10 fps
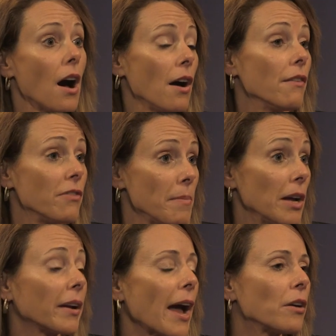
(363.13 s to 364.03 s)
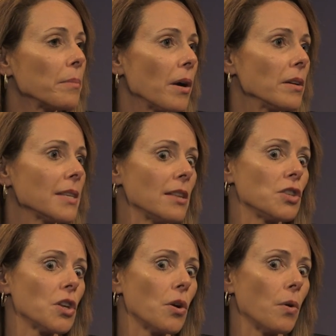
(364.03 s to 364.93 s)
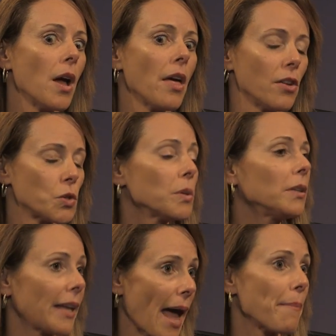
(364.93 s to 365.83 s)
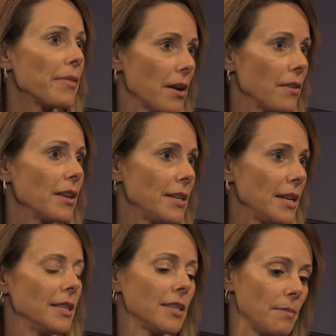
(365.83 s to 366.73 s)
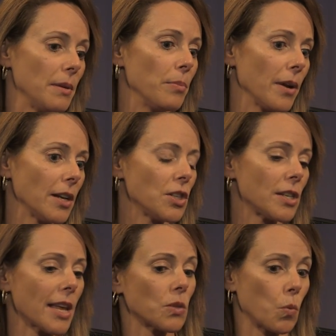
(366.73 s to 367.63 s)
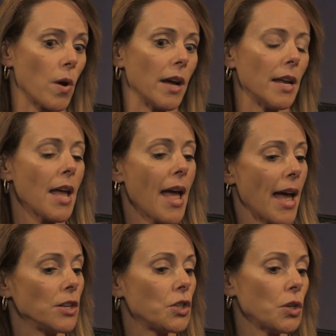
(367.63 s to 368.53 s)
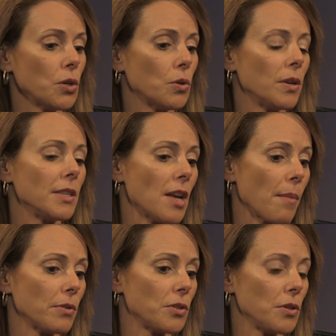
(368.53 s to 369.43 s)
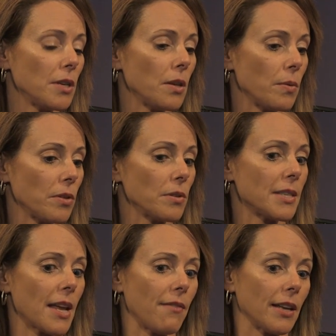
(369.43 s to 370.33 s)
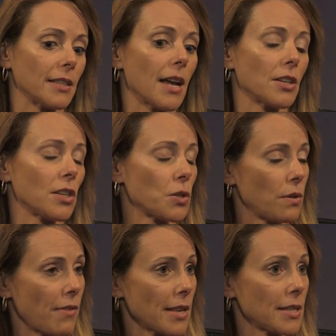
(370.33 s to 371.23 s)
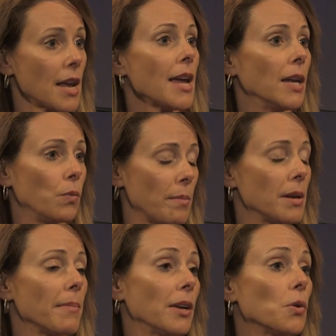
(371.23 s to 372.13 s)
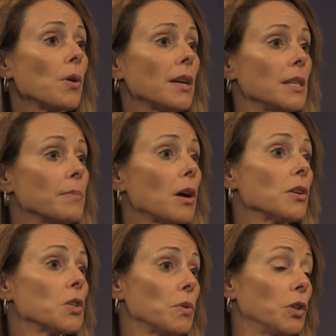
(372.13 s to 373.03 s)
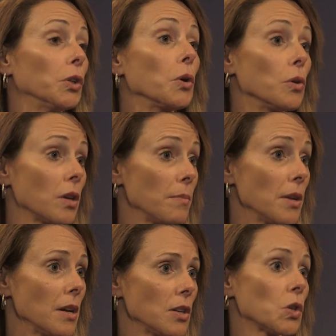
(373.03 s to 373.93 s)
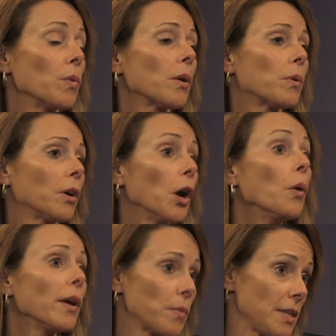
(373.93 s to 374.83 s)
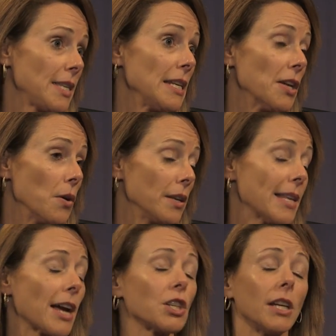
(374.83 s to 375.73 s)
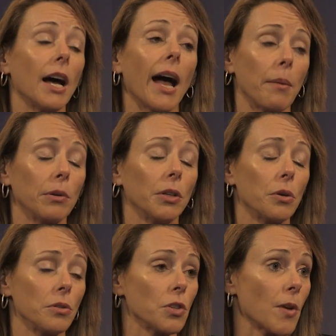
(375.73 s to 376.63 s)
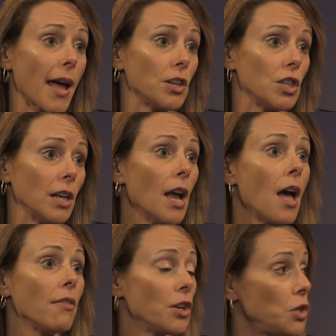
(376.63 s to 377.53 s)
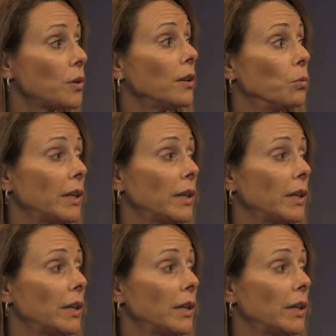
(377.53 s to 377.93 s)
of their male counterparts. And so there's a real gap there that needs to be bridged. That's one. And two is the opportunity with your savings, not just to invest in women and minorities, but also in your local community. So where we're going with CNote is actually a hyper-local strategy that you can